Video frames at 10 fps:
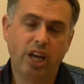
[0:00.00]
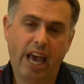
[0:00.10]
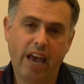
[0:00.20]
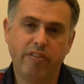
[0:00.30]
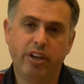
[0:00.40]

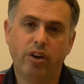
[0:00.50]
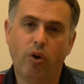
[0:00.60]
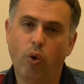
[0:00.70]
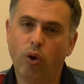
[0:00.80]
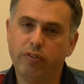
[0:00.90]

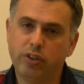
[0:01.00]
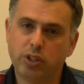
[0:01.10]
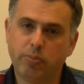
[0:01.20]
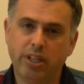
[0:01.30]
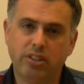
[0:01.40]
having all of your
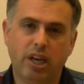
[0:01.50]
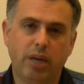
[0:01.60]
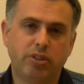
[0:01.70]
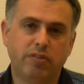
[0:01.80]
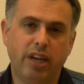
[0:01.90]
split
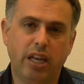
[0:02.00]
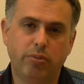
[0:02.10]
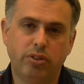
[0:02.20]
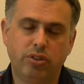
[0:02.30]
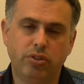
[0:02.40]
times
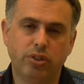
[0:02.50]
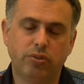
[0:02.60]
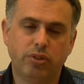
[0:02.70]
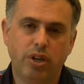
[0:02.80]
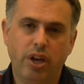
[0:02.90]
available to you.